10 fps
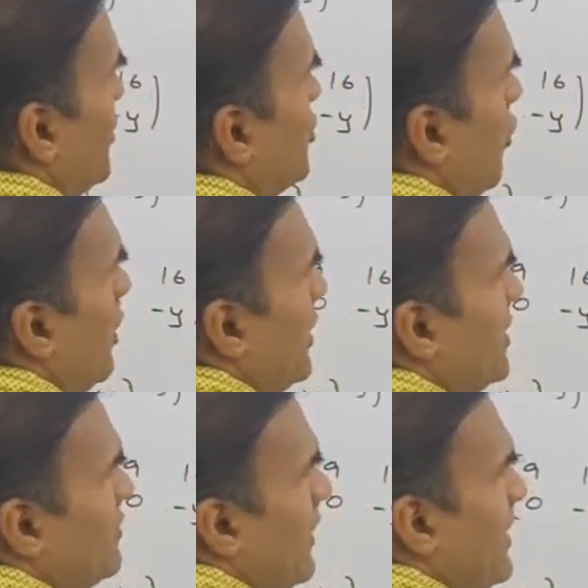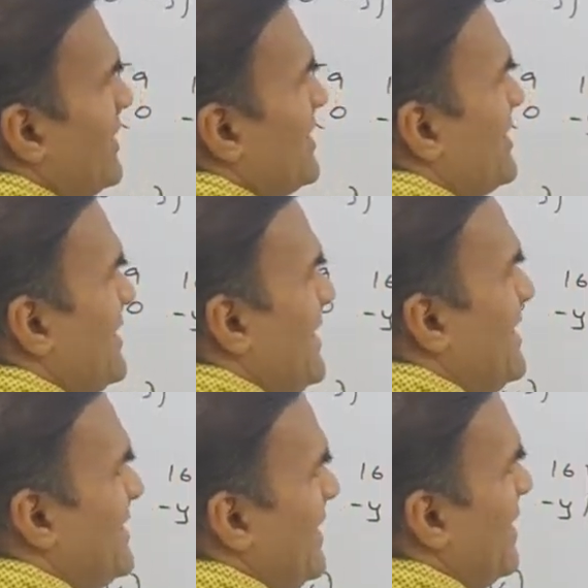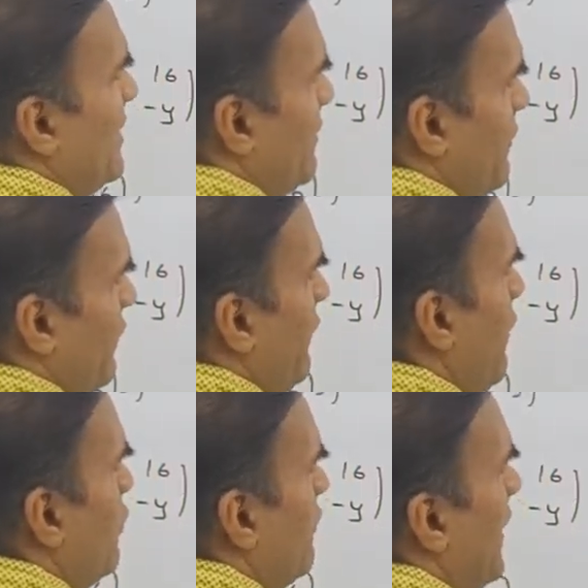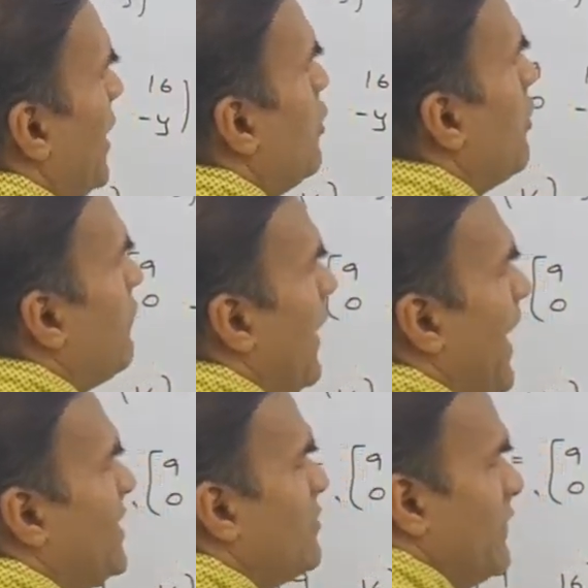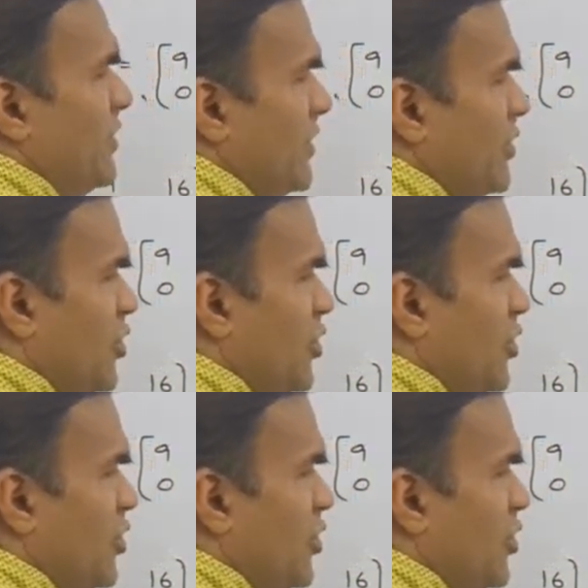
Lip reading: solve this very easily. We found the value of x, which is